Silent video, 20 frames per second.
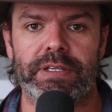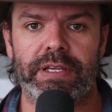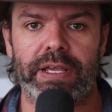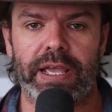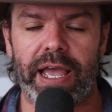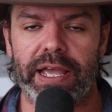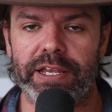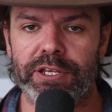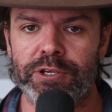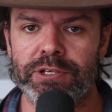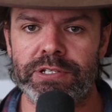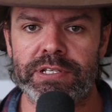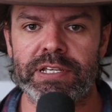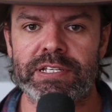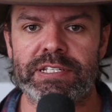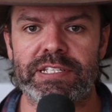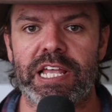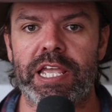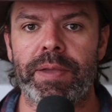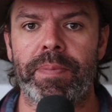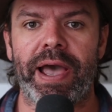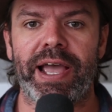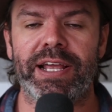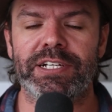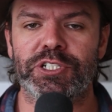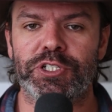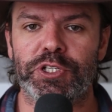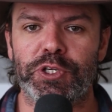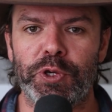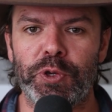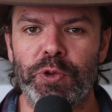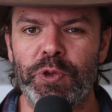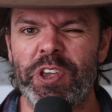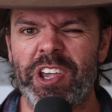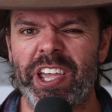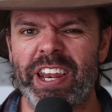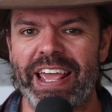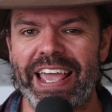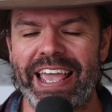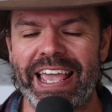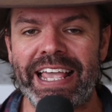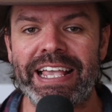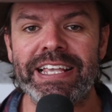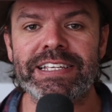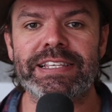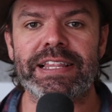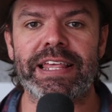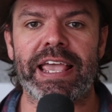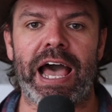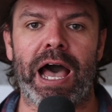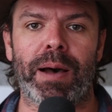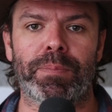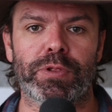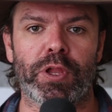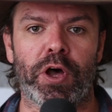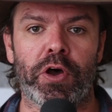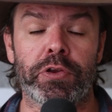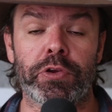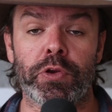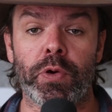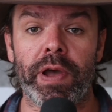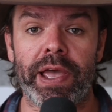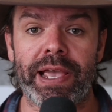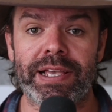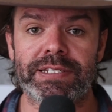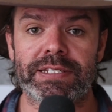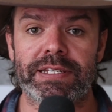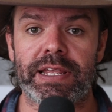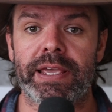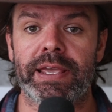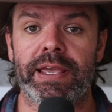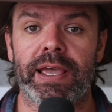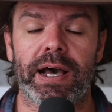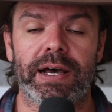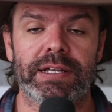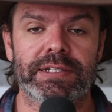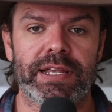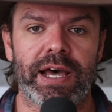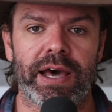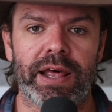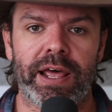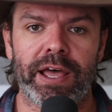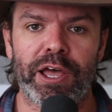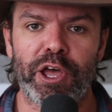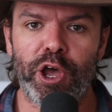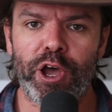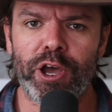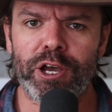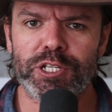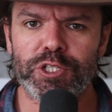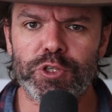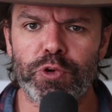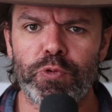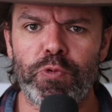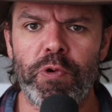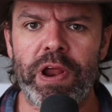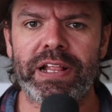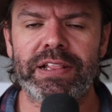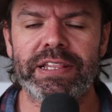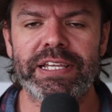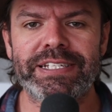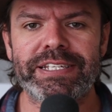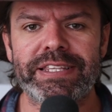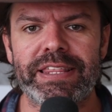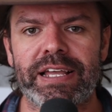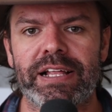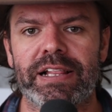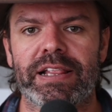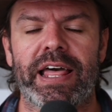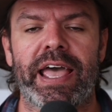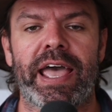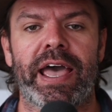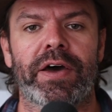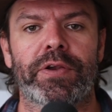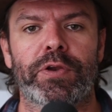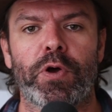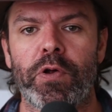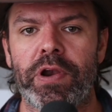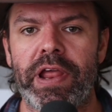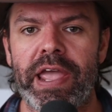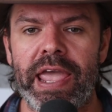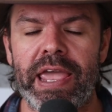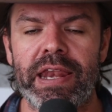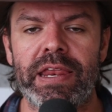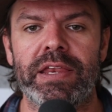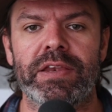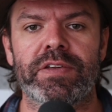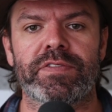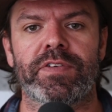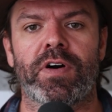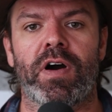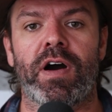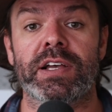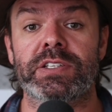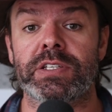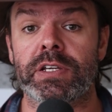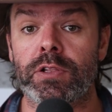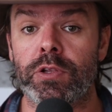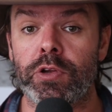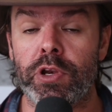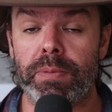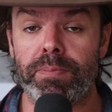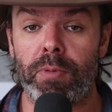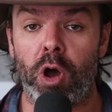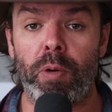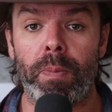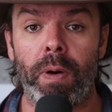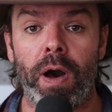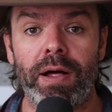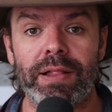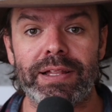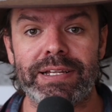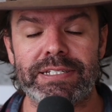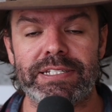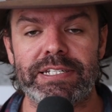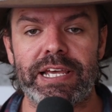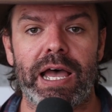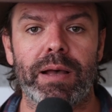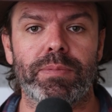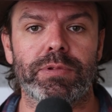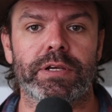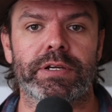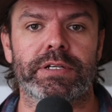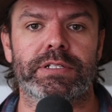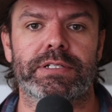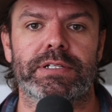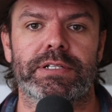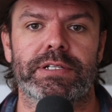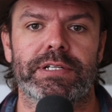And using Sleep HQ, you can easily upload your SD card data directly to the cloud on any device, including mobile and tablet.